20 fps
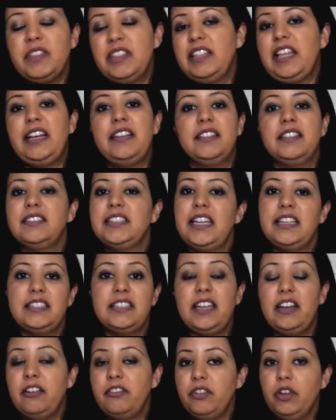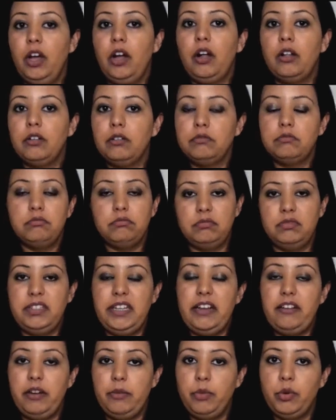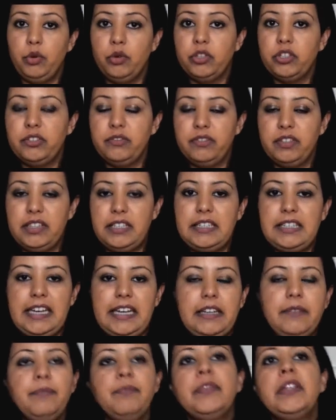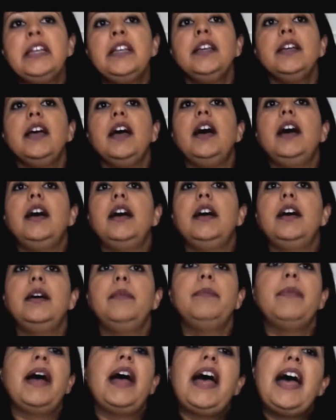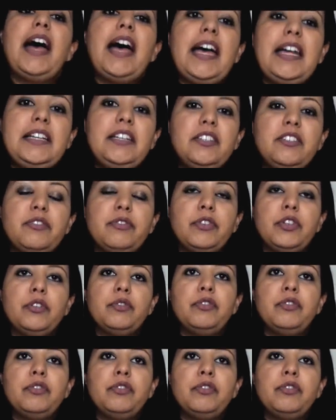That takes care of your whole dairy portion for the day. And for your